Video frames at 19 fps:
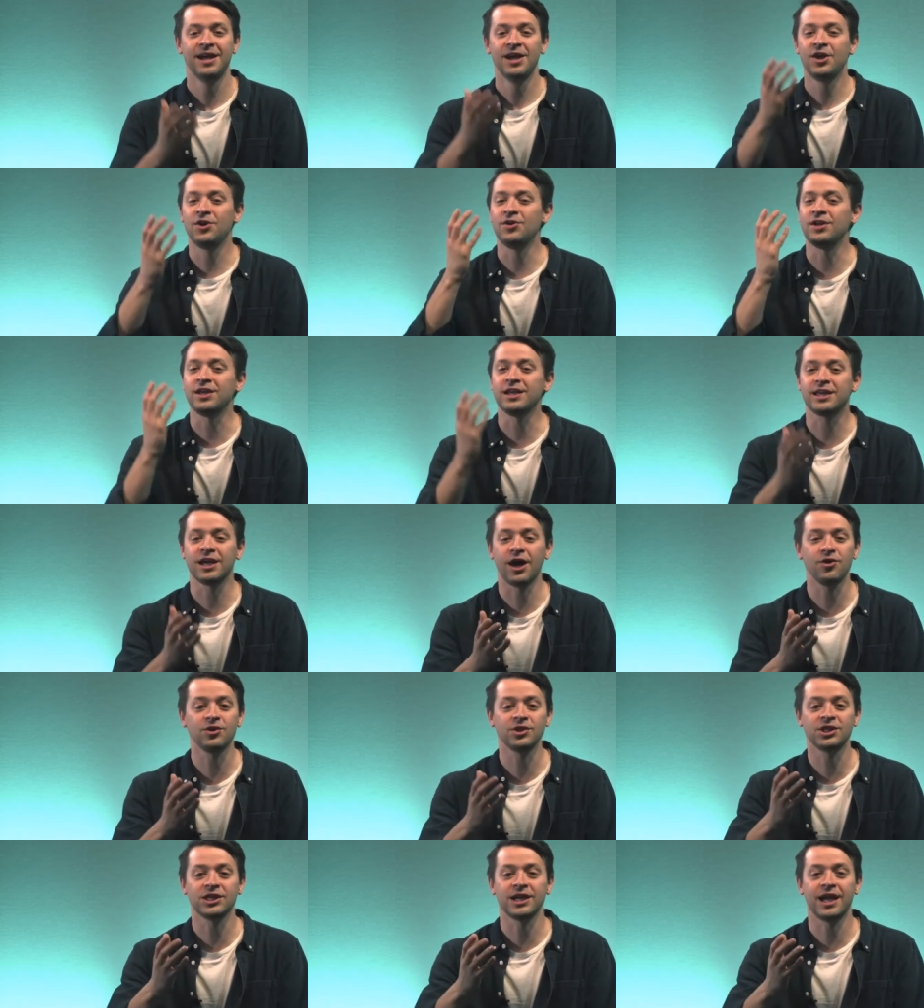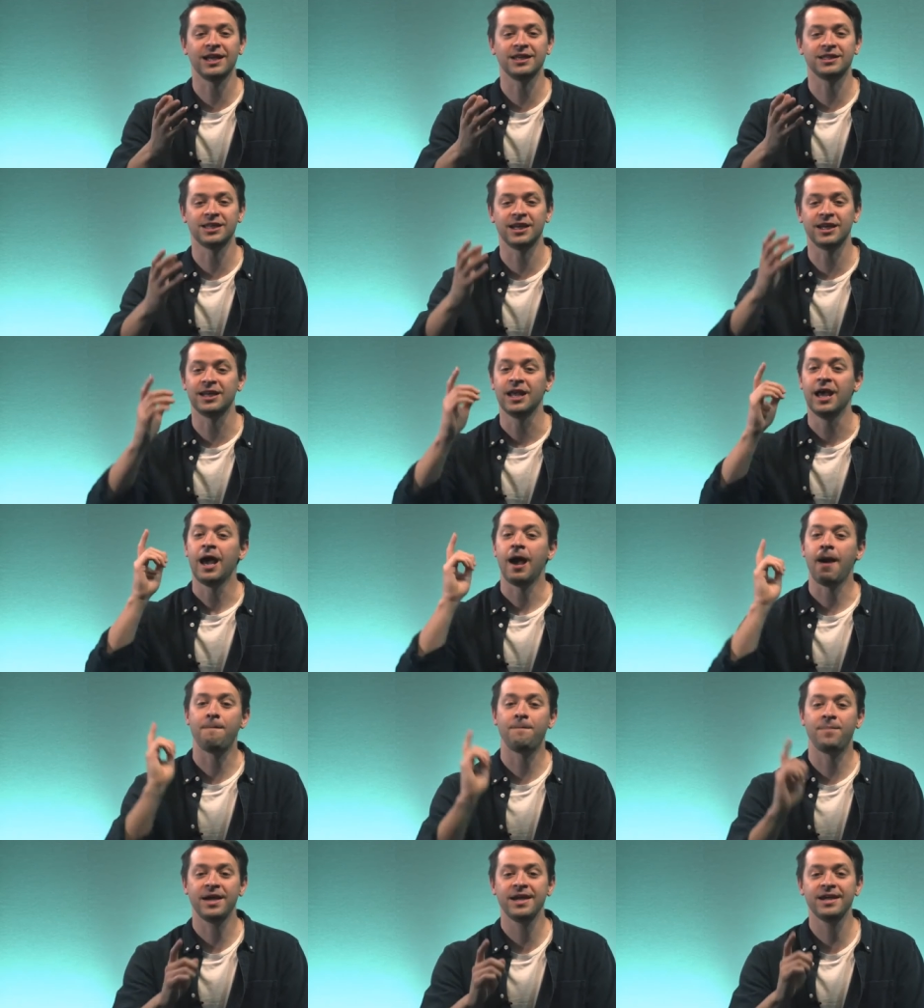who negotiated a
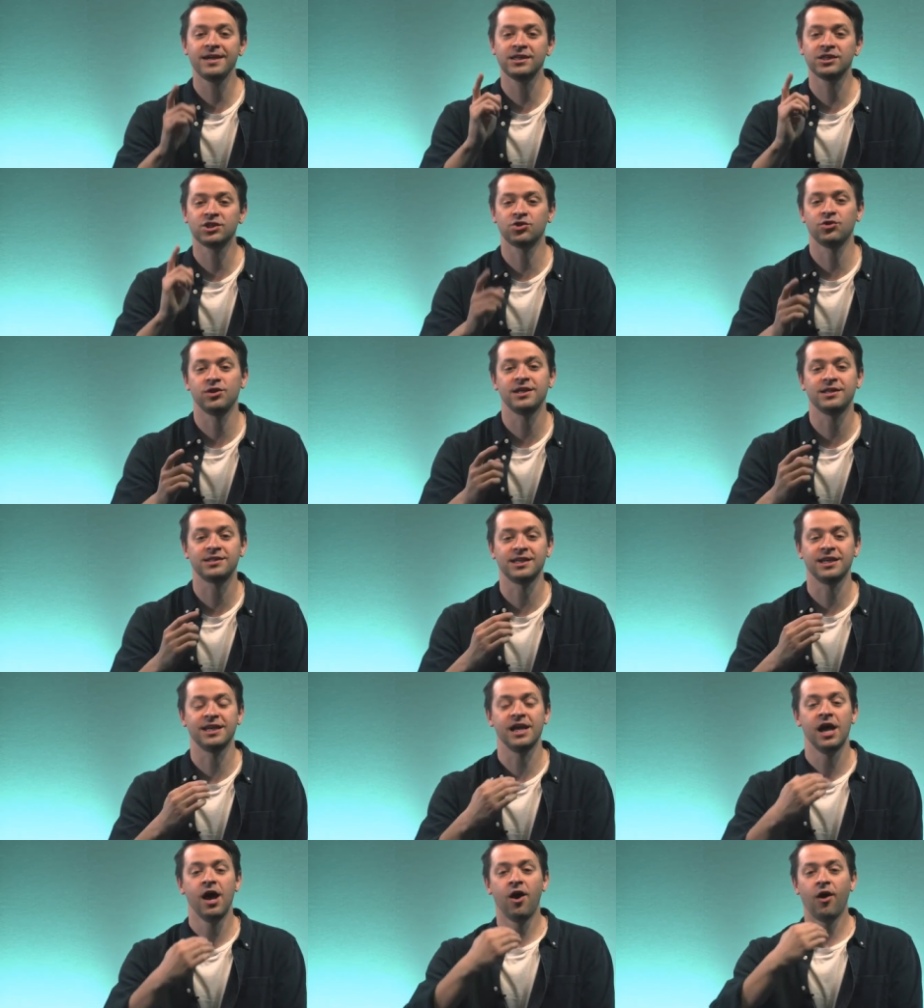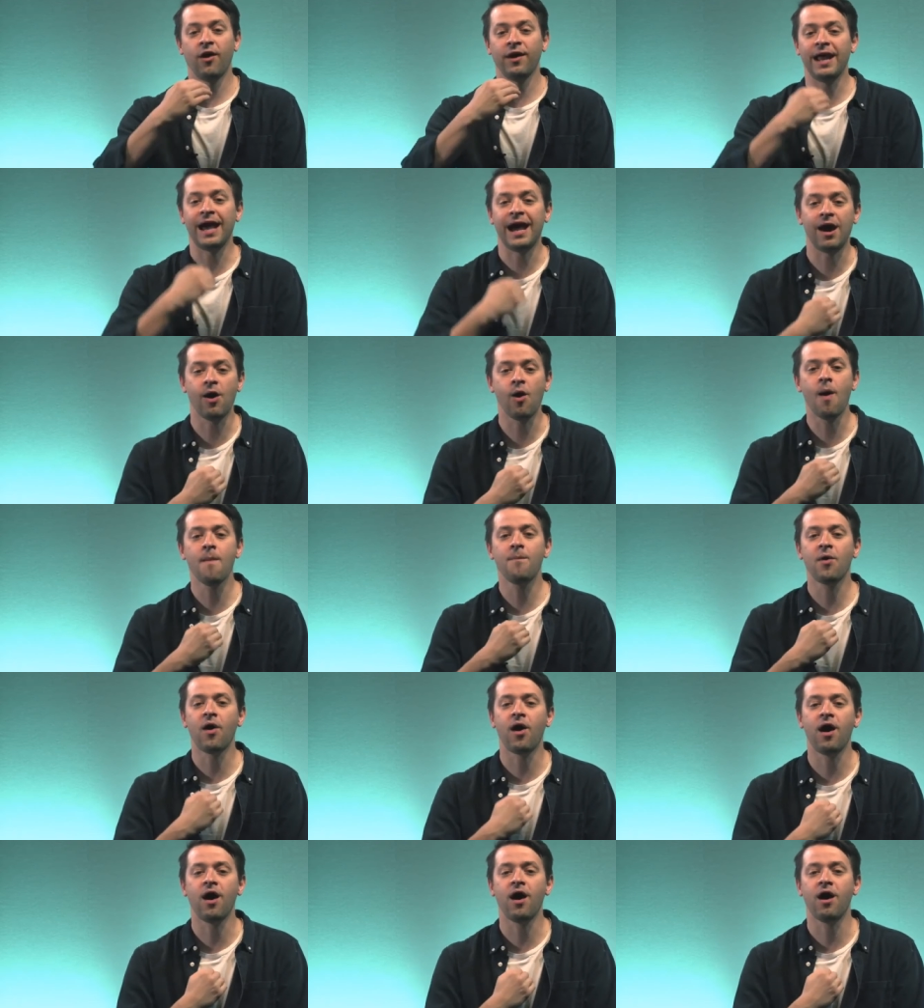peace treaty on our
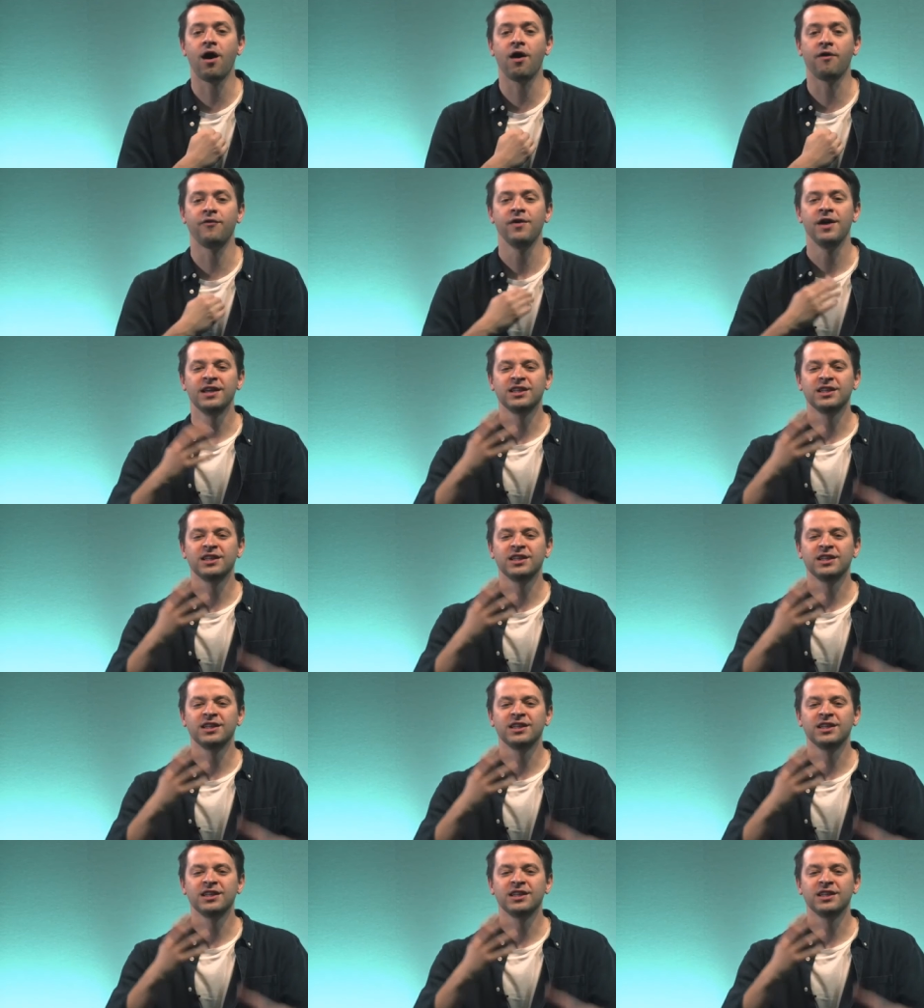behalf,